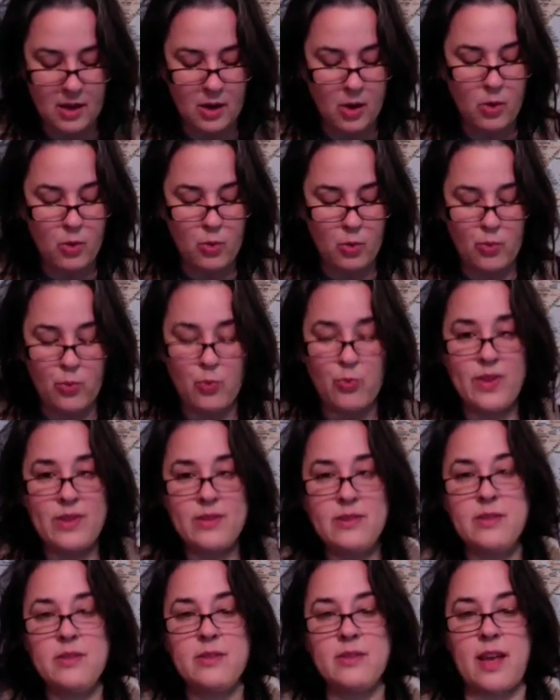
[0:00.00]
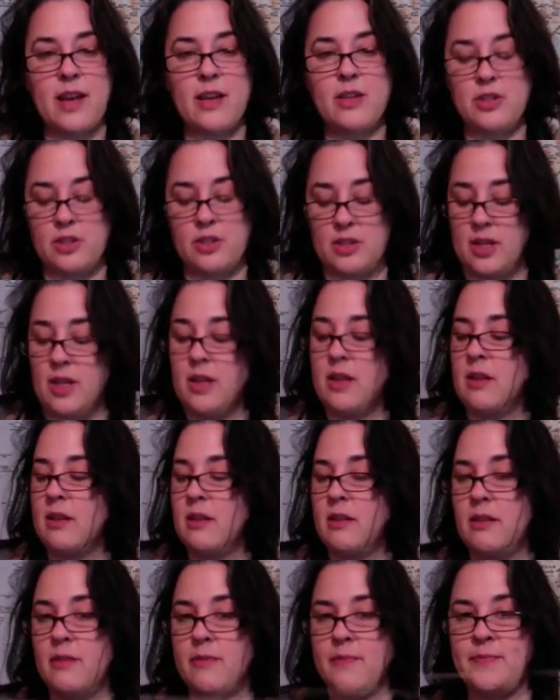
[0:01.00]
Oh, this is actually
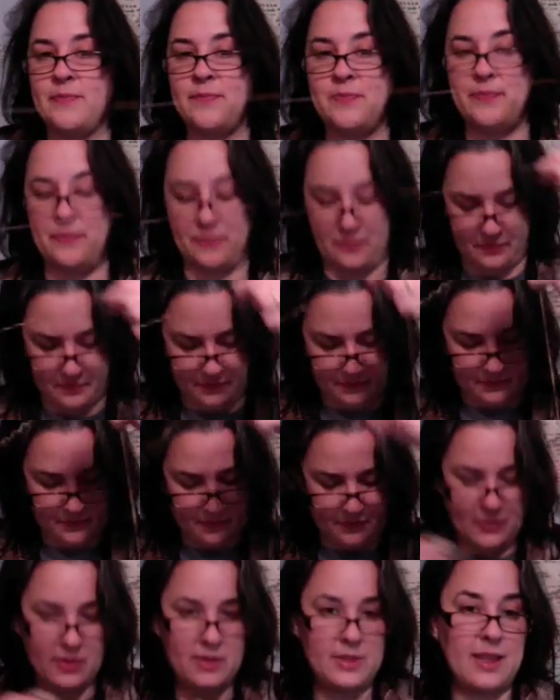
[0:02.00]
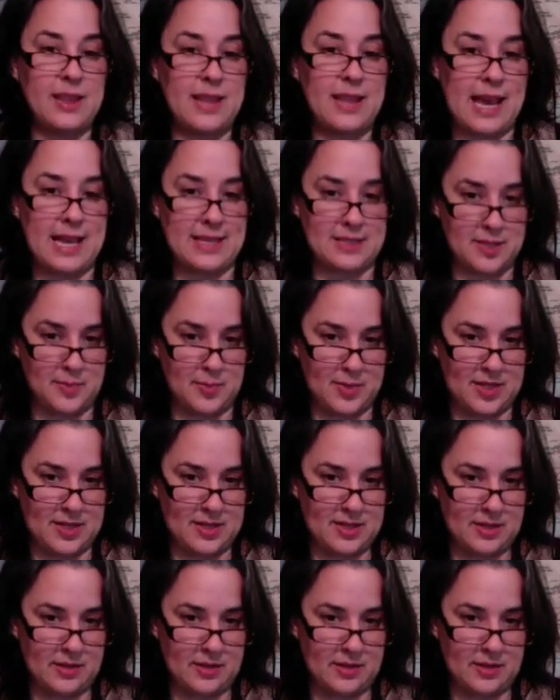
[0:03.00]
the last bit